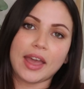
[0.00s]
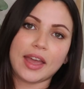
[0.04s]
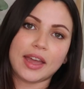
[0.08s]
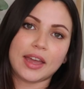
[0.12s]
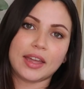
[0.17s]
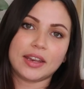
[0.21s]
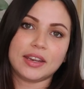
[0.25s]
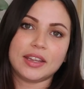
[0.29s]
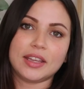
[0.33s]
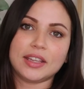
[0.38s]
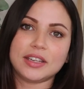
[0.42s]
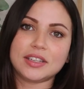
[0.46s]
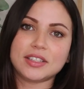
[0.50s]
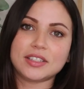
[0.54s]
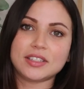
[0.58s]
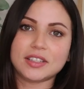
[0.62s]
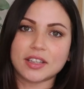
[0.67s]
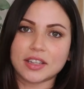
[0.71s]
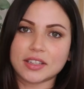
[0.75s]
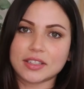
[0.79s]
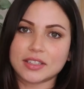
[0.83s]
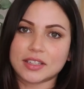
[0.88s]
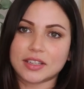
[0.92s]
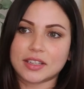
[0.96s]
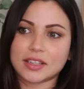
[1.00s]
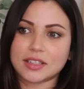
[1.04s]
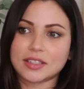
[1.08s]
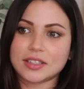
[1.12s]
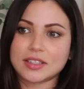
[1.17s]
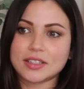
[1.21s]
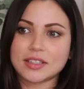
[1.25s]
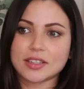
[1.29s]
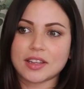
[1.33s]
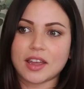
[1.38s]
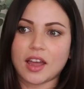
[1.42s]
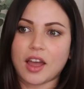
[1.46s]
and it
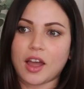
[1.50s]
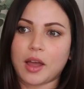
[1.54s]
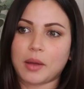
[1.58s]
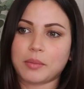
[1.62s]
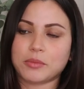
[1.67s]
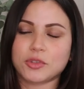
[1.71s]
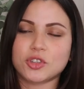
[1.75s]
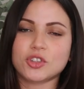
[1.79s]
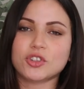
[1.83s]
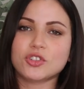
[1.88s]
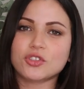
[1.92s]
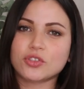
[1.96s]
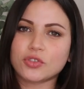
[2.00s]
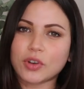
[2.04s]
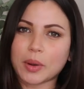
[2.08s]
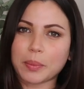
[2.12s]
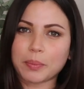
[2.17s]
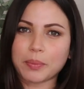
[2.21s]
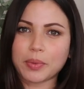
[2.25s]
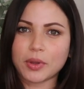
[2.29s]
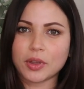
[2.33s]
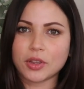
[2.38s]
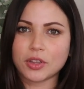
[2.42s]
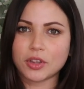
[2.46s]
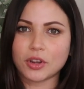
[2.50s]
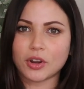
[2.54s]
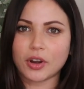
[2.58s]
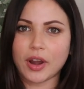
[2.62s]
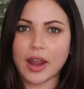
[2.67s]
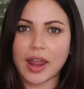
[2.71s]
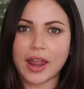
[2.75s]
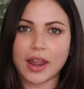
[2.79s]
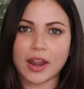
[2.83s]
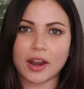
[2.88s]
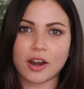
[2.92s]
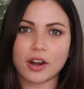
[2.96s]
doesn't um, strip your
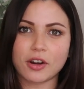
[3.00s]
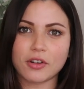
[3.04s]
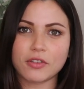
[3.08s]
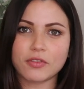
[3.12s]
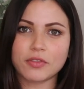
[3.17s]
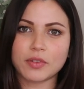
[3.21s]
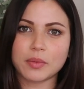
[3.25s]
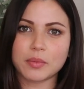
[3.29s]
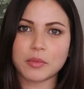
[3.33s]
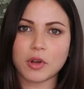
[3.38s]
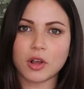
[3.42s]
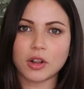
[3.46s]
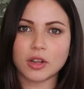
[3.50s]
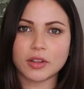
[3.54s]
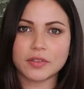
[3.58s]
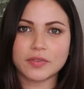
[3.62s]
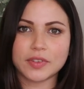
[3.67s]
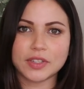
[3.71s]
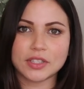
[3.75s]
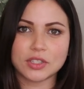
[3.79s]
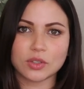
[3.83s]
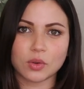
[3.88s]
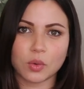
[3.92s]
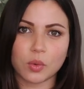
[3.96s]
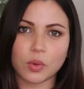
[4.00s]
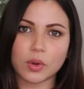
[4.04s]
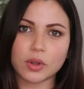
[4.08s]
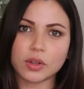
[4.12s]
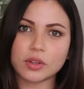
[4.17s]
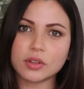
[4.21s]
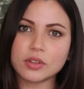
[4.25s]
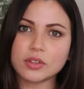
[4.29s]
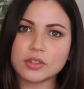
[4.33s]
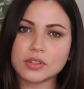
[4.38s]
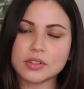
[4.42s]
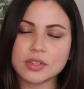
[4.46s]
hair from all of its
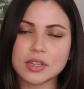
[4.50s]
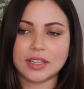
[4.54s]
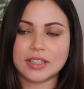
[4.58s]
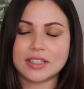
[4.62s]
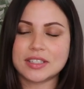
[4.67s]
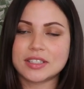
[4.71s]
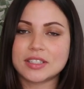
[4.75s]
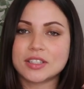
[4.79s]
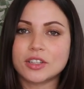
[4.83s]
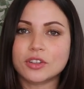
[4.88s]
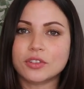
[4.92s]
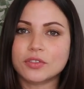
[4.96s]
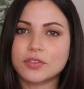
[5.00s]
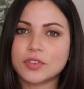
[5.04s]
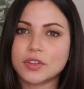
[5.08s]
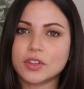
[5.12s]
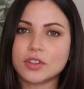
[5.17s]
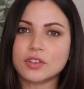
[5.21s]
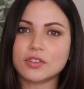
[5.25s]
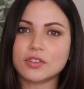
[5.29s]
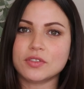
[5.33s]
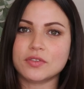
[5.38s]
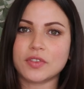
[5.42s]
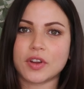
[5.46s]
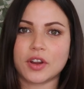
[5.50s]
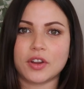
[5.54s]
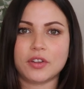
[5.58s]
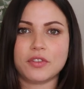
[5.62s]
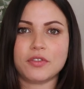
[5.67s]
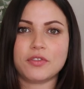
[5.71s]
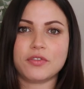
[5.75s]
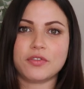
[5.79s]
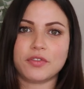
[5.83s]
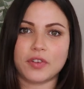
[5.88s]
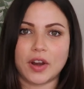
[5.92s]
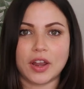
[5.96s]
oils. It still feels
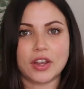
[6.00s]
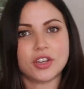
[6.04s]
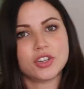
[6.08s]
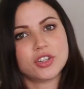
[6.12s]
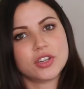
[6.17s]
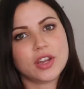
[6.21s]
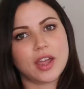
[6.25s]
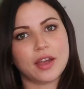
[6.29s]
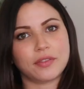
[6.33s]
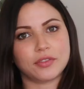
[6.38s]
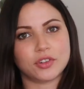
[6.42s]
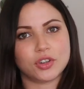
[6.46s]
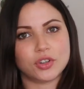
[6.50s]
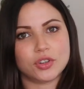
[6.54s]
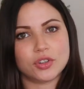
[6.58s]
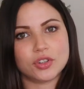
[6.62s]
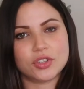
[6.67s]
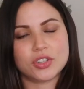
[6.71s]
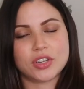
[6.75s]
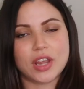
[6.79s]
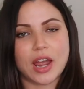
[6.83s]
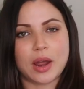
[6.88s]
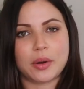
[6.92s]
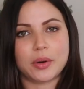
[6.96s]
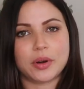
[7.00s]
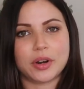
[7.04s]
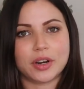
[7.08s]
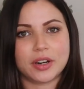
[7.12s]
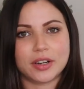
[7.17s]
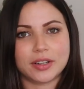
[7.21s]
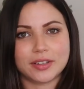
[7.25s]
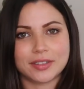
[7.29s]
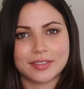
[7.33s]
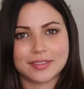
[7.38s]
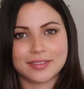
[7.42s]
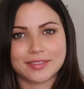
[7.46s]
very fresh after you
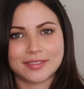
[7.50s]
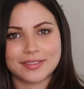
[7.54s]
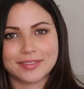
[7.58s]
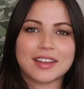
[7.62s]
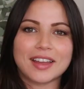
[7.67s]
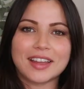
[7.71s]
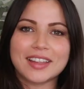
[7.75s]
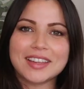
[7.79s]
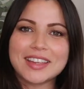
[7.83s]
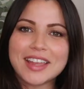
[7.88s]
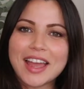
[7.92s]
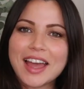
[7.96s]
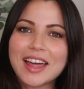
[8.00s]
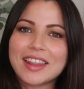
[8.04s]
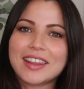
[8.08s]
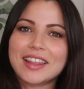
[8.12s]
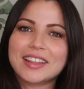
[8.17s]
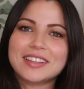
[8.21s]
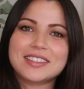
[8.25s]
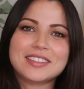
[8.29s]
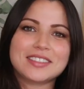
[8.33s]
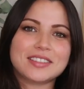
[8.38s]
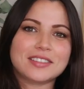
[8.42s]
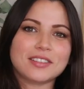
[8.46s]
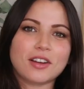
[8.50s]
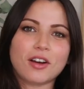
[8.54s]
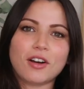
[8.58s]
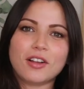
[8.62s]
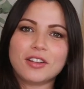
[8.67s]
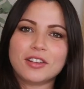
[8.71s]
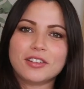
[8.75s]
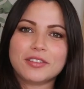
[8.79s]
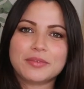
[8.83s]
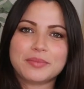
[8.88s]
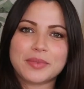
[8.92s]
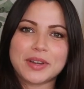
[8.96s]
shower. And yeah, that's
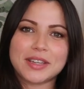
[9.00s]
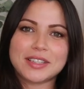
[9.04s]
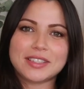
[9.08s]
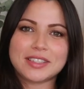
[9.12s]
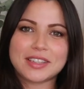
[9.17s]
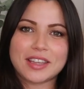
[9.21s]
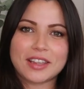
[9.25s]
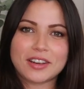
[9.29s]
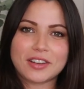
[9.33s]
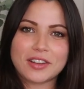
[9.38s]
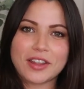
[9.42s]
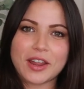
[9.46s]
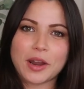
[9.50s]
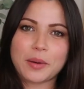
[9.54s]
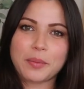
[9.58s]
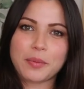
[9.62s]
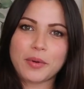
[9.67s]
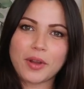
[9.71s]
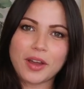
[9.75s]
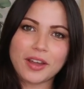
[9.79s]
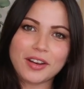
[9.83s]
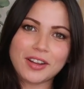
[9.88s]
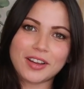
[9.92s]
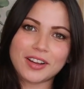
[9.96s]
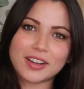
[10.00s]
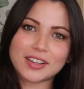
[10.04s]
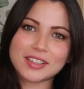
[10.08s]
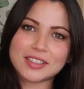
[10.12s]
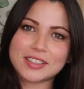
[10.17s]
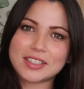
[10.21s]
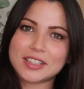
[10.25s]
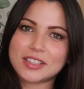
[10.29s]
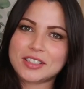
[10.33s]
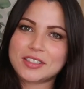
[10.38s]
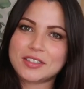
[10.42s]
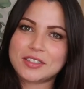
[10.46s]
all of my skincare
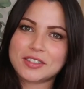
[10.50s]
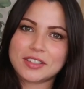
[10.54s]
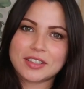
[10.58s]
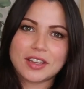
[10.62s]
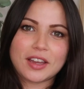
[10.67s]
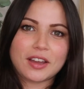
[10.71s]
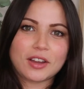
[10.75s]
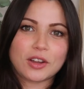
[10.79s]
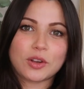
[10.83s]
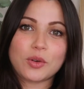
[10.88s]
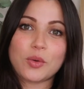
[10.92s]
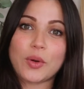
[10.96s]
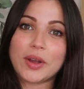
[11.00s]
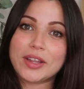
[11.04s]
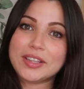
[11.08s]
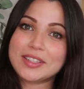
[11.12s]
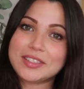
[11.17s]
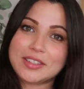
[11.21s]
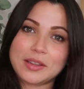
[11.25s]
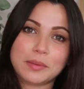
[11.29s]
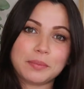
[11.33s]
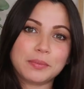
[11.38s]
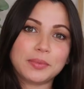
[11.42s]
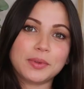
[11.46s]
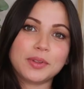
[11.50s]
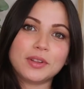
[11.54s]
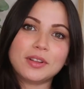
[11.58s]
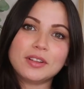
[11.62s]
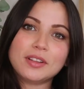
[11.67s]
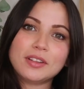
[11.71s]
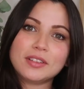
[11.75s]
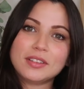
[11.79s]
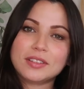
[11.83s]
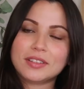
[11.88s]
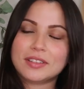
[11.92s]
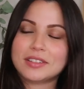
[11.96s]
products. It's uh, quite
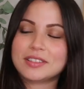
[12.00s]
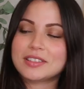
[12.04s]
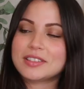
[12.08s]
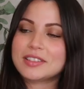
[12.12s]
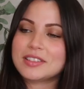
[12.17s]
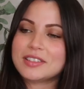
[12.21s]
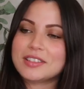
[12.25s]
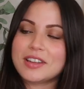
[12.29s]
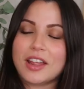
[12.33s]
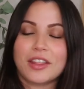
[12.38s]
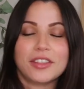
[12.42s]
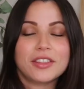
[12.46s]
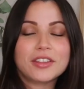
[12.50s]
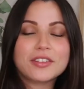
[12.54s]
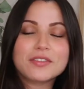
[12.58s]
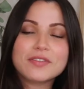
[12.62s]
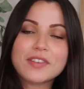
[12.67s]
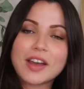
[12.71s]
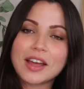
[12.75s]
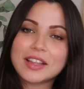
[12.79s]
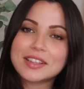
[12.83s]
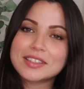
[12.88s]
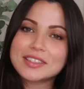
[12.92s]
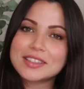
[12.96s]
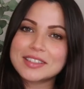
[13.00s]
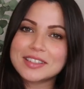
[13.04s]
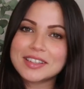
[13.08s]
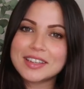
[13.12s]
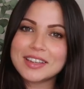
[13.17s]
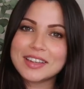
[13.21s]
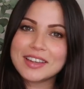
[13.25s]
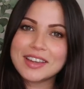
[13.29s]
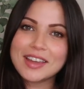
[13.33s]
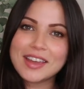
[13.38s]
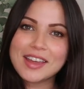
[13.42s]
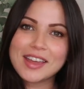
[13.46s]
simple, it's nothing
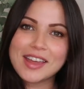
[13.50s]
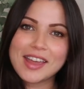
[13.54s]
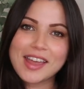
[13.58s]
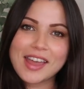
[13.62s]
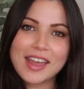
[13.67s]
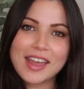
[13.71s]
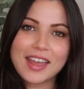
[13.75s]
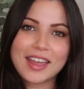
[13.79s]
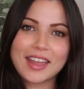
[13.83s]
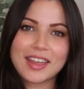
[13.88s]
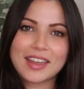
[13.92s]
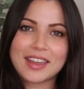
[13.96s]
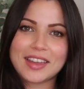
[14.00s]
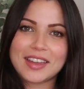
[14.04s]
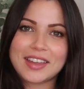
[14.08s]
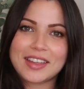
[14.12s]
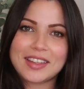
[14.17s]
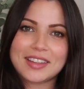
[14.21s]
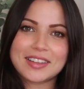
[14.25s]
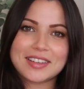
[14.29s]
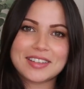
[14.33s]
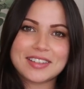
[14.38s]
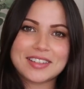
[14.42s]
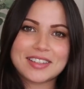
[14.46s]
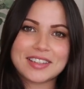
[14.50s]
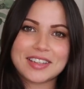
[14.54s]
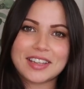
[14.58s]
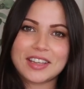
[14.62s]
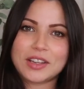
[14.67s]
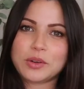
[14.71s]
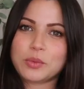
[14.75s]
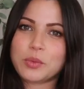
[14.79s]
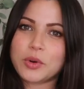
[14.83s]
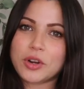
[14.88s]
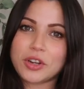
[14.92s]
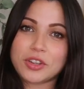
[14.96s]
fancy, and
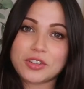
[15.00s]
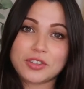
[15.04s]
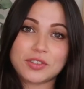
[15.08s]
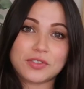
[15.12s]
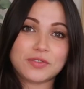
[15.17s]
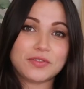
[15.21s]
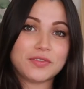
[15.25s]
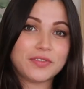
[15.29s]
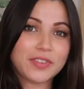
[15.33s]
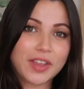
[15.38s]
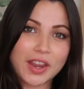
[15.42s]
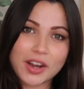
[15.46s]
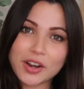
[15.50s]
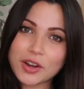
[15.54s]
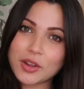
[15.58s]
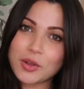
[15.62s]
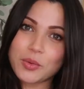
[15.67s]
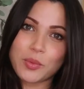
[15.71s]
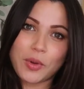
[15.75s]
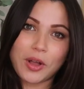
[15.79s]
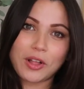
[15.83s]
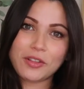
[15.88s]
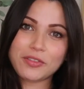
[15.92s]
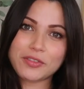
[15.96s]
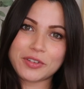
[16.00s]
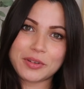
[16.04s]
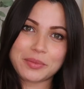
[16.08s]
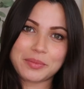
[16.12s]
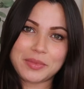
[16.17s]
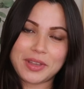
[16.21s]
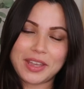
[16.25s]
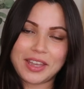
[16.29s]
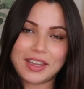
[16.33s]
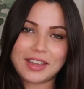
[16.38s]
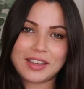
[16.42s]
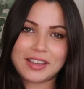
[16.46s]
it works very well for
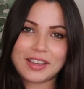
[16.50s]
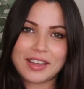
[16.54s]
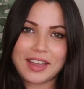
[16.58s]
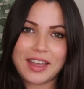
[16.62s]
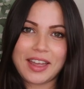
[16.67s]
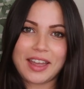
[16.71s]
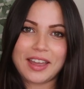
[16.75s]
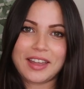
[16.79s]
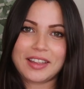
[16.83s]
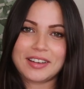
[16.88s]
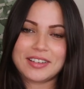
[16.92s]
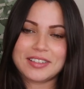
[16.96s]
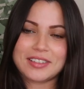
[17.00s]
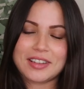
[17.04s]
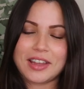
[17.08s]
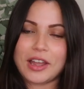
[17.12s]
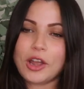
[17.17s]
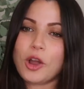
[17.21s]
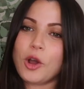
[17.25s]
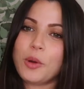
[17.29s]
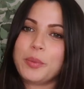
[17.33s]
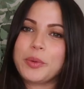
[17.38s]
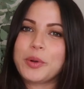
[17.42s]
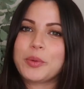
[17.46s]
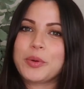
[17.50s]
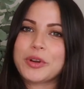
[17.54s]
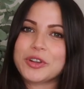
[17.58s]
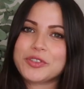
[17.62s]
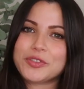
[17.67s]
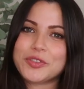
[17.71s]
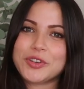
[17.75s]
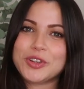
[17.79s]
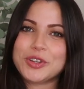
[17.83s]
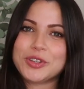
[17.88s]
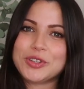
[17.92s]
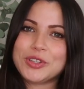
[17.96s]
me. And I hope it works
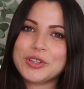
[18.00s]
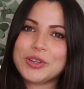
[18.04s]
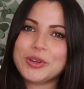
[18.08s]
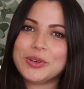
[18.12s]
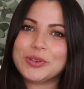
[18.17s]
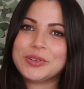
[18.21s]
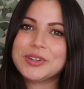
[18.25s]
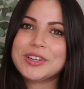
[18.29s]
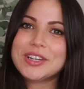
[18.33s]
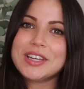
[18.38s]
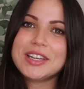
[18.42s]
for you too.